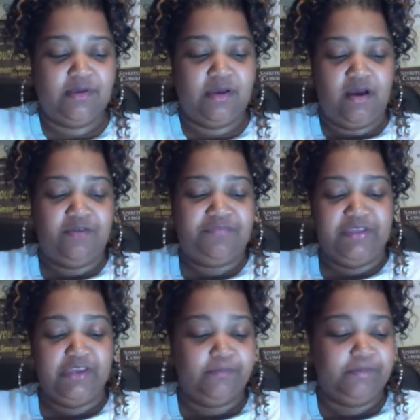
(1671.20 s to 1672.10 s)
of
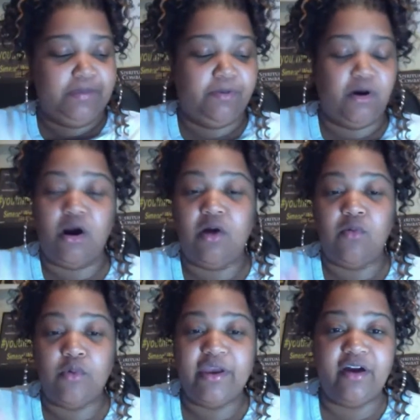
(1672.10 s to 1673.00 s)
thinking people are
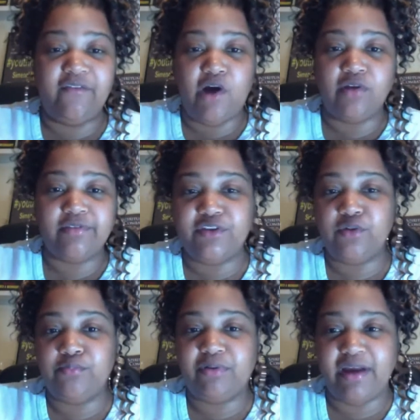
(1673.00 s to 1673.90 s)
aware of all of
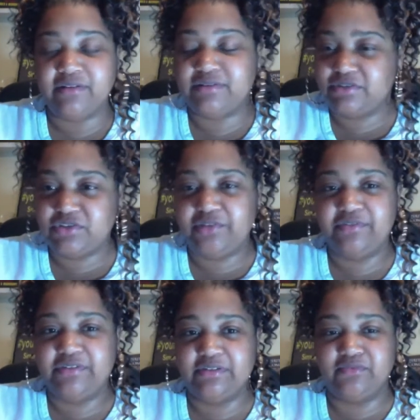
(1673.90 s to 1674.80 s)
your products and
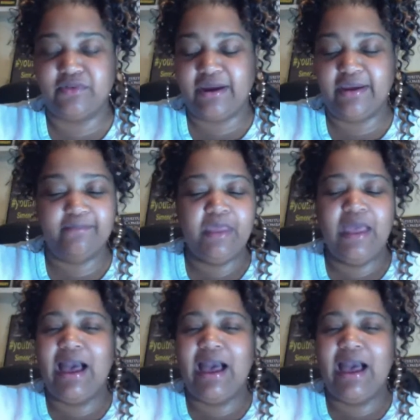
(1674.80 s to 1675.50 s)
services, right?